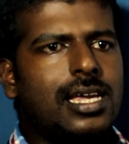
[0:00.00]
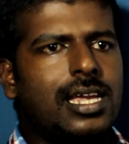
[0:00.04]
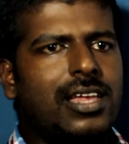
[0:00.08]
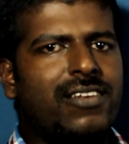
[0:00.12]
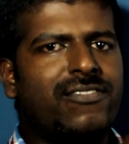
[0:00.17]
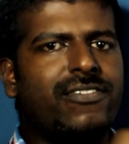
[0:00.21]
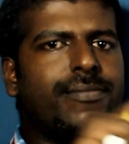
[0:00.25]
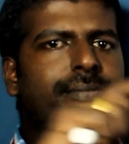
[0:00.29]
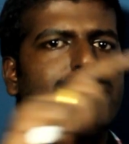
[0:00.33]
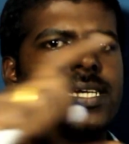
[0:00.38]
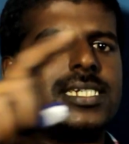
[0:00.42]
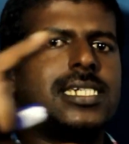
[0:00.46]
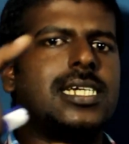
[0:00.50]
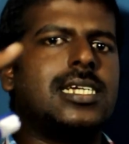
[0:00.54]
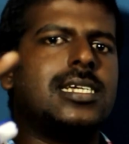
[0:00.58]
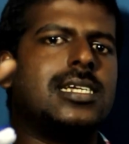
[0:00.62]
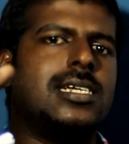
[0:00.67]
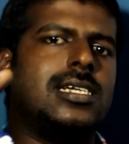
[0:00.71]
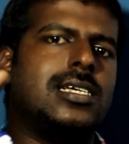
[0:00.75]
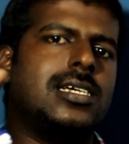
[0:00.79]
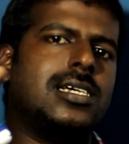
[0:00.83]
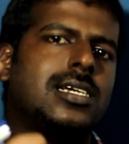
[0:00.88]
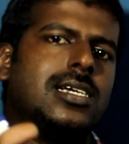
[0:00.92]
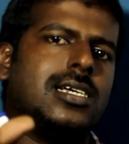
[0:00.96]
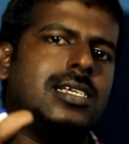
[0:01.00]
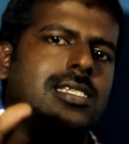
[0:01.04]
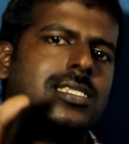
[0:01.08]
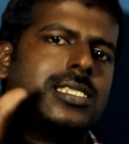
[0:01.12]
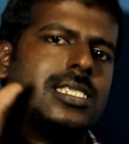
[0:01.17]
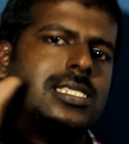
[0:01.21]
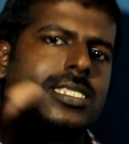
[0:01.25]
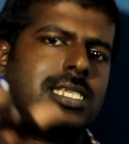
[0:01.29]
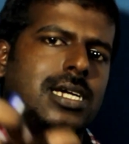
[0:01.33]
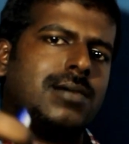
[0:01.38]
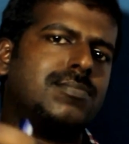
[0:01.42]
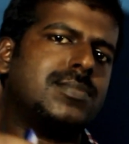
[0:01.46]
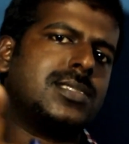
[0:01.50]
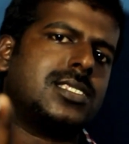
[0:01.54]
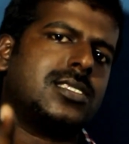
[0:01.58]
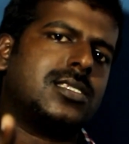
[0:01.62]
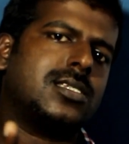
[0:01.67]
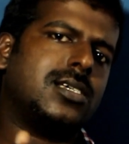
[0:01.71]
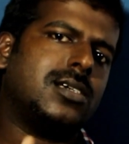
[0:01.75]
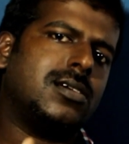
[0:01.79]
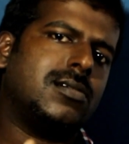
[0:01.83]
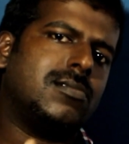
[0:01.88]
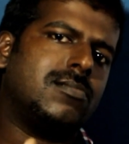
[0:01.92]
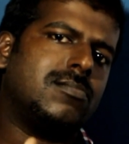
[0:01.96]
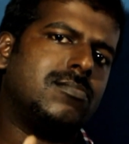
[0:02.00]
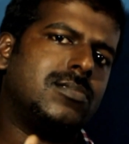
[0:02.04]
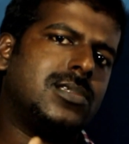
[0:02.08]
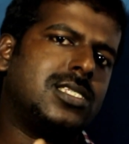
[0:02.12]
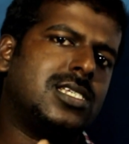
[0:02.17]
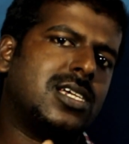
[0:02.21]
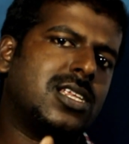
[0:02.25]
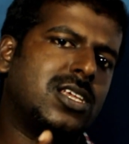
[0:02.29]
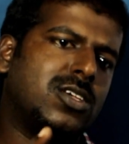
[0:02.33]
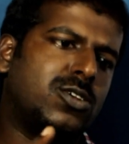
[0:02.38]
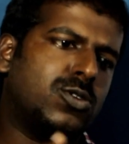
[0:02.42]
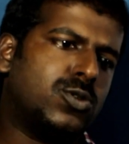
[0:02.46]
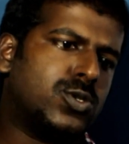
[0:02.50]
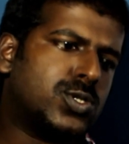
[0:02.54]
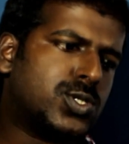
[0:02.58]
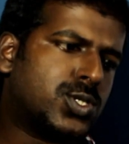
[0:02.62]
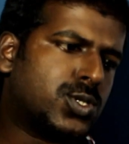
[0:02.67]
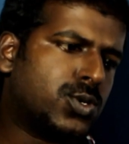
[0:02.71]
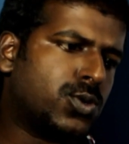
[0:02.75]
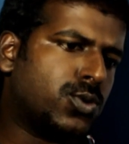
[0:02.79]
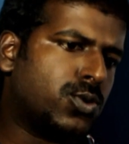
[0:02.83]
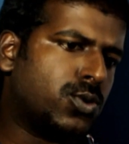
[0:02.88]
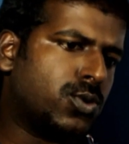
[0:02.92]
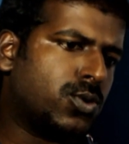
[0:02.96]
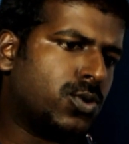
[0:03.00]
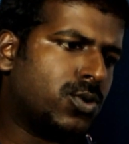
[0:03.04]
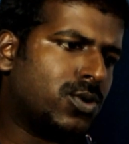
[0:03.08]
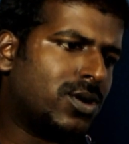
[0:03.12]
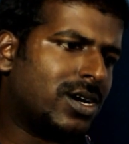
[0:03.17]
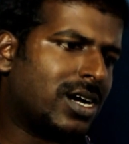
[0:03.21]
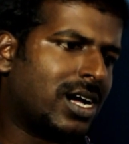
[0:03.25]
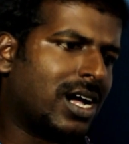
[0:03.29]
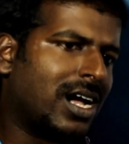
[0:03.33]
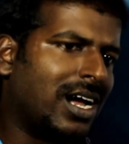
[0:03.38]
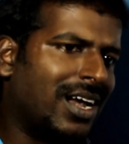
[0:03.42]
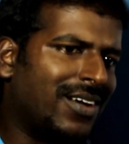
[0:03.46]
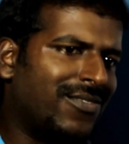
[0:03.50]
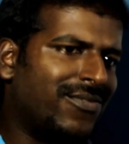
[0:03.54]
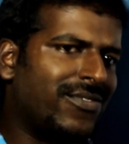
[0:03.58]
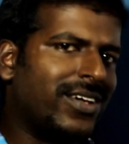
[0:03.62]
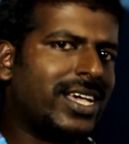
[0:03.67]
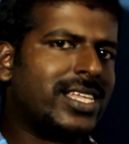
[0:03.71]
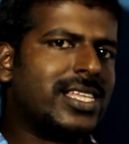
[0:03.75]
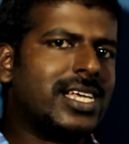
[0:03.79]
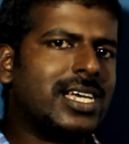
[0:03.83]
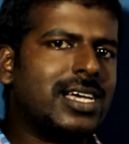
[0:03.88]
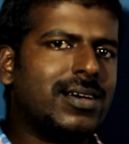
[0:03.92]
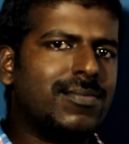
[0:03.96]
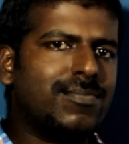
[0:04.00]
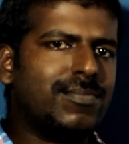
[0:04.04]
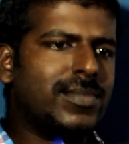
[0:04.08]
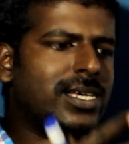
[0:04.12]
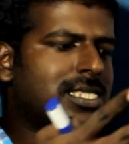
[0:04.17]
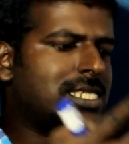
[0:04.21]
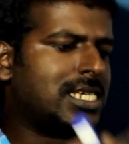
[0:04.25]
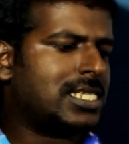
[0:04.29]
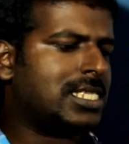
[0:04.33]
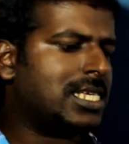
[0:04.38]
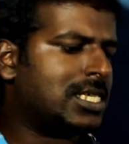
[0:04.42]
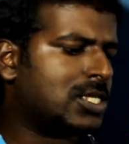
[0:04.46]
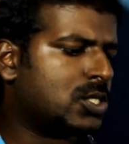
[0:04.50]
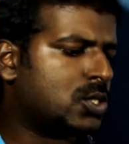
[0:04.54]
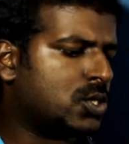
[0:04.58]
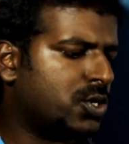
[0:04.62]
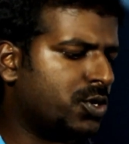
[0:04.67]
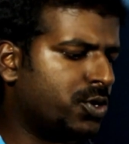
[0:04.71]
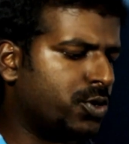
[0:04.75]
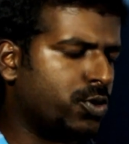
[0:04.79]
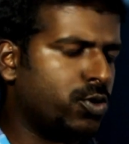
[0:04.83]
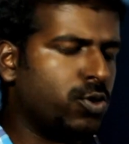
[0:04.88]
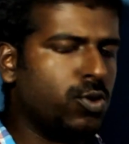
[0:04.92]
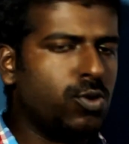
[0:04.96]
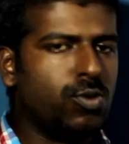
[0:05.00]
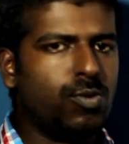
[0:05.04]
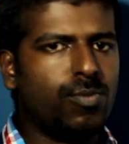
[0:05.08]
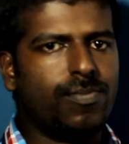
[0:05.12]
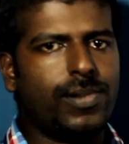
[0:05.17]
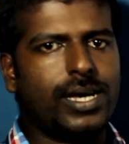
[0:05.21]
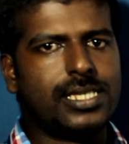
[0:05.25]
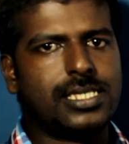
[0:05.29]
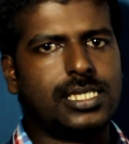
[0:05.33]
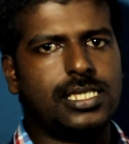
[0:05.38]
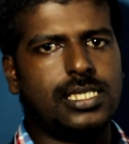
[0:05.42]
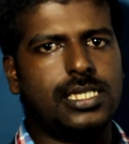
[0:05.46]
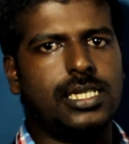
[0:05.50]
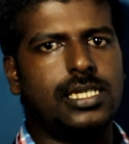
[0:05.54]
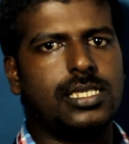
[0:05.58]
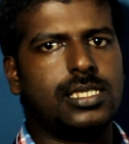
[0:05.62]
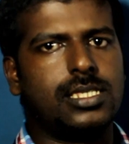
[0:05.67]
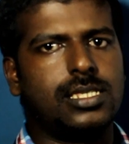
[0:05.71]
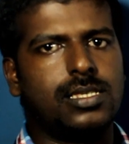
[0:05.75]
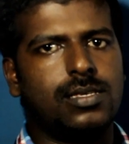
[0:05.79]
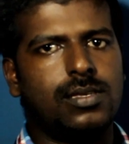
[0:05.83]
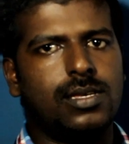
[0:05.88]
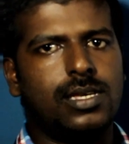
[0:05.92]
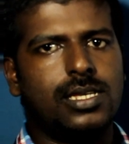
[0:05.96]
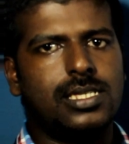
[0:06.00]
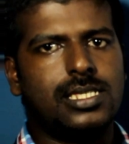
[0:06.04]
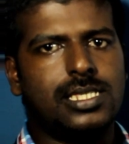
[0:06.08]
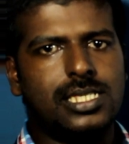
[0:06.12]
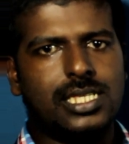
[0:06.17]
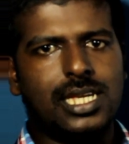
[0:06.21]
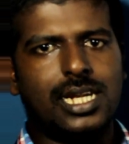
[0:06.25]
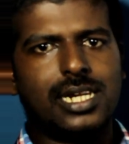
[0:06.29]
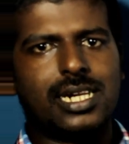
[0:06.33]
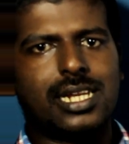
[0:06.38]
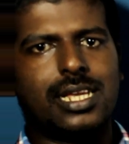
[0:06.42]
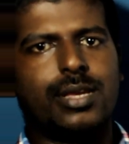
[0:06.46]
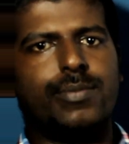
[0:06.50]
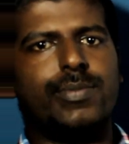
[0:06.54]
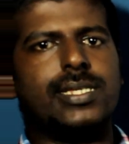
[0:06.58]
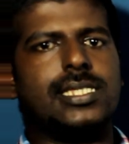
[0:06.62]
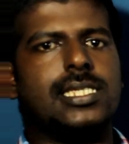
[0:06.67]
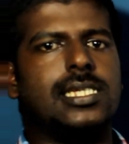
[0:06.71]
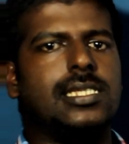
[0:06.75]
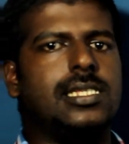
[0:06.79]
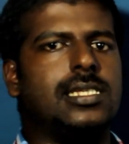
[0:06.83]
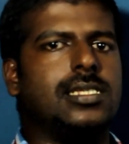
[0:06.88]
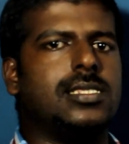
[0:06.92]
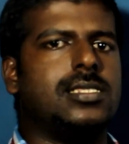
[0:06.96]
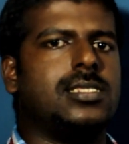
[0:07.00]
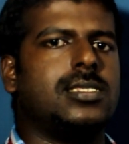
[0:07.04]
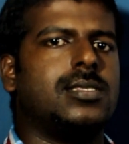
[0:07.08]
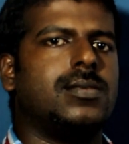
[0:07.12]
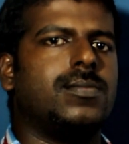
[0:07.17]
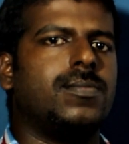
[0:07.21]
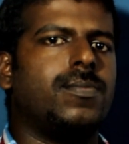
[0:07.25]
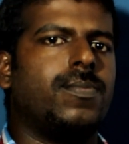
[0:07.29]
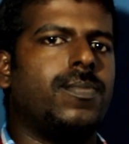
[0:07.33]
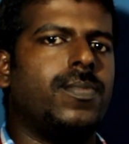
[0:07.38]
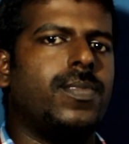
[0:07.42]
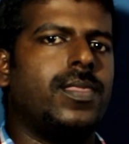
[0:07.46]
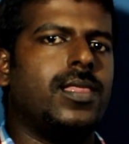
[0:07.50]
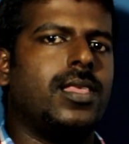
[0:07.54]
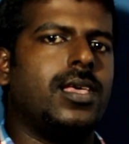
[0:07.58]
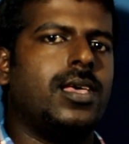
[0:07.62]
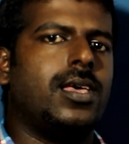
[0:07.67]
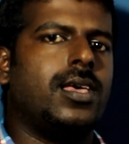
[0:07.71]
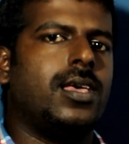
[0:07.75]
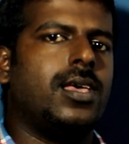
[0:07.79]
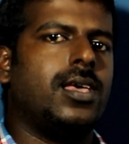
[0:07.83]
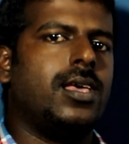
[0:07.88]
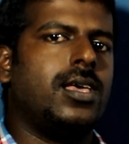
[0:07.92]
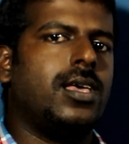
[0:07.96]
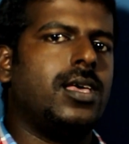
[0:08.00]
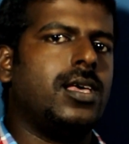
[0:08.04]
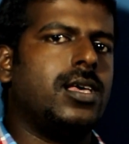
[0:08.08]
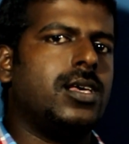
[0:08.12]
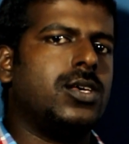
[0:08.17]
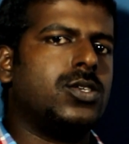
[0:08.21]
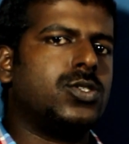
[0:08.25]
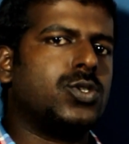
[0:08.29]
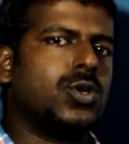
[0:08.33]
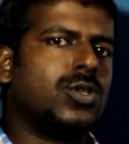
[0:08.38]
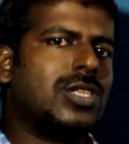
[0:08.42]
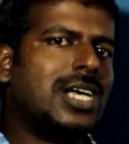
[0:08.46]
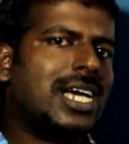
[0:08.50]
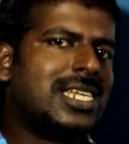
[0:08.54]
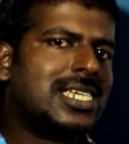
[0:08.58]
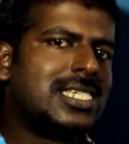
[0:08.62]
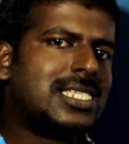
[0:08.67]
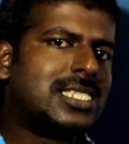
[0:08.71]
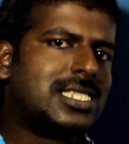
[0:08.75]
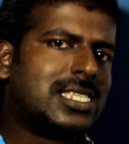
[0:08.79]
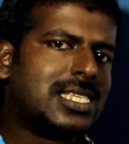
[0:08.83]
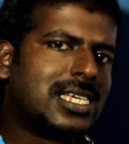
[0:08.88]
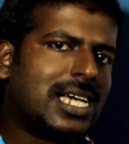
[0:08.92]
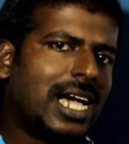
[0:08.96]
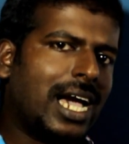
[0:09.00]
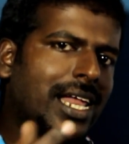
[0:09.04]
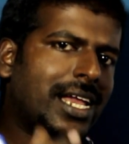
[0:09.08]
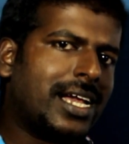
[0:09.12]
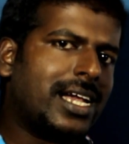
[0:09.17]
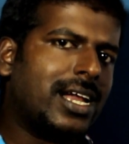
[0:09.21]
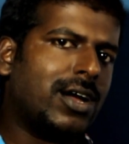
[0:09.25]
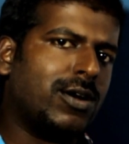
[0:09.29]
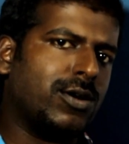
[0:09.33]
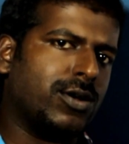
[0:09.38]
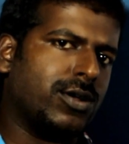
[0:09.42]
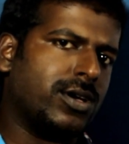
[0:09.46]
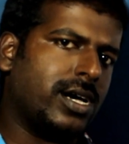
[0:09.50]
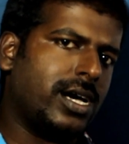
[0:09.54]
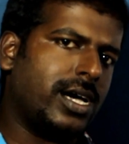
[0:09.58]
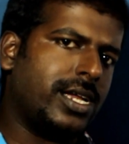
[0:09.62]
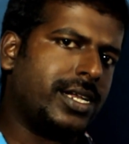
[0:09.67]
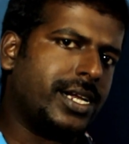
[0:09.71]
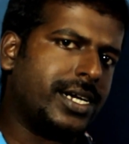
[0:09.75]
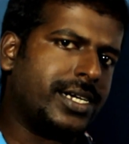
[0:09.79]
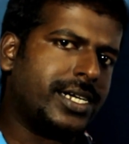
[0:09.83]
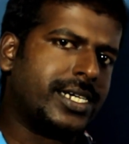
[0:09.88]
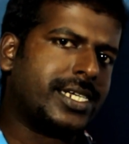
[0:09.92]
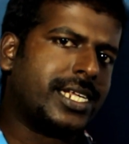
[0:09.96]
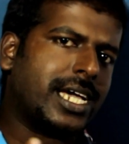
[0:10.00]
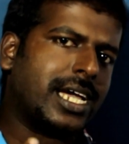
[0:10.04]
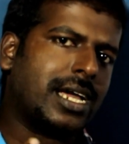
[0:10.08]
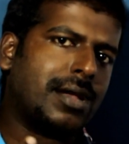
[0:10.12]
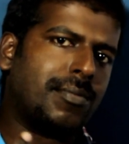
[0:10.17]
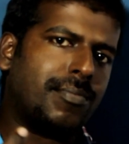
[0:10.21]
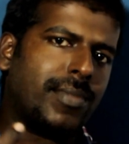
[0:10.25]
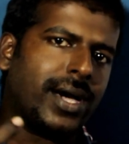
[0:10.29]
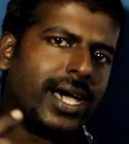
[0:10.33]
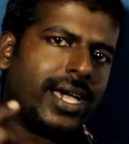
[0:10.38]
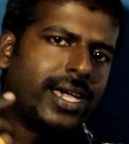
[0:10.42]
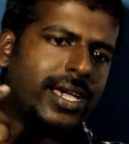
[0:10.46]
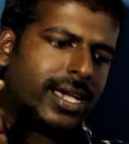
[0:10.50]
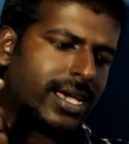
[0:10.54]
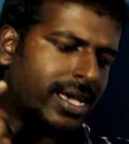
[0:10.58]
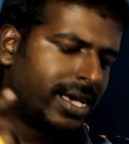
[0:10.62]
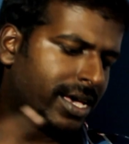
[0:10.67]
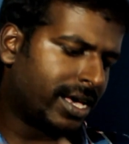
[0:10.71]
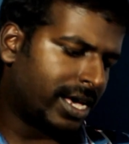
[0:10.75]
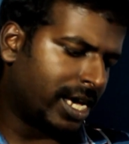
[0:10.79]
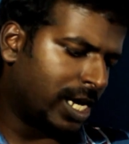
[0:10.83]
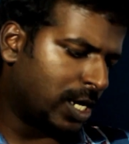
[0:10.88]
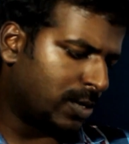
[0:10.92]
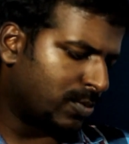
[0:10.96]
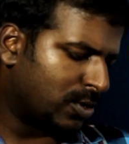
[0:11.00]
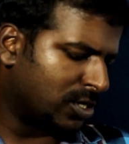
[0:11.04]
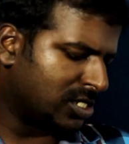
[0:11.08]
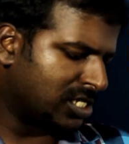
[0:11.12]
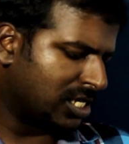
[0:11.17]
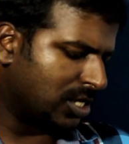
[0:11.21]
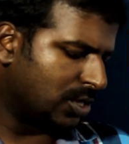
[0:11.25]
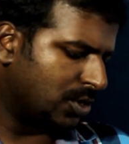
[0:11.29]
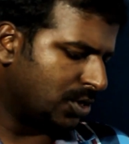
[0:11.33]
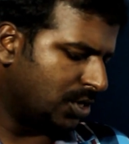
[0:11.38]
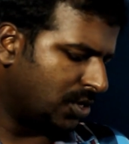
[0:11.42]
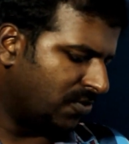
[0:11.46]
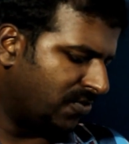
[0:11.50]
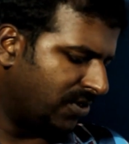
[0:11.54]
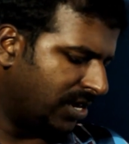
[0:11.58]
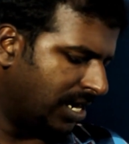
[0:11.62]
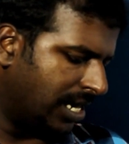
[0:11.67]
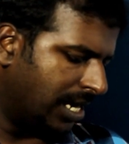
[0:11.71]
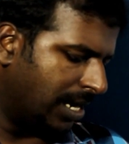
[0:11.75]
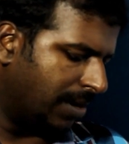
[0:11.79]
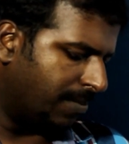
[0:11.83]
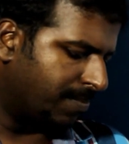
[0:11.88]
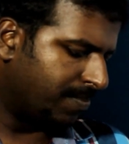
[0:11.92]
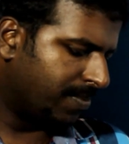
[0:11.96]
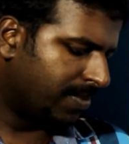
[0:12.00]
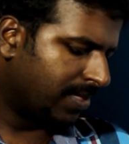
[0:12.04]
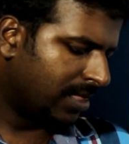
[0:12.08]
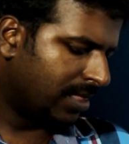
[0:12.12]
information systems which are used to convey the messages to passengers, generic messages. So that is carried out and undertaken by Airports Authority of India.